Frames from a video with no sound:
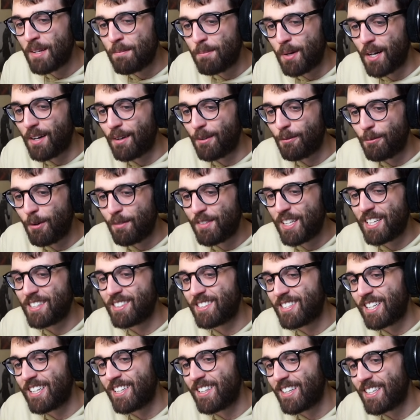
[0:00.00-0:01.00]
But with that
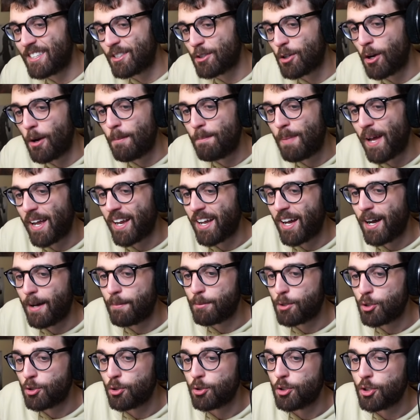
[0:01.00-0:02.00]
said, let's go back
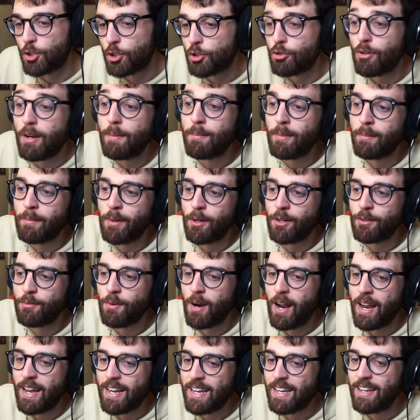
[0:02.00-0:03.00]
up to streamer mode
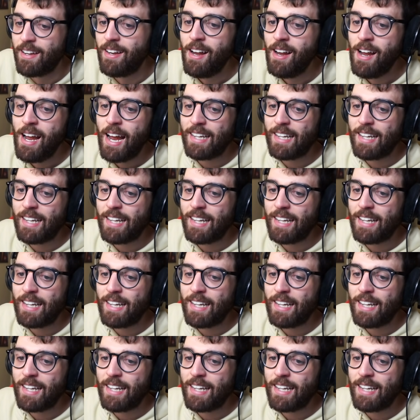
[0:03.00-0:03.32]
right here.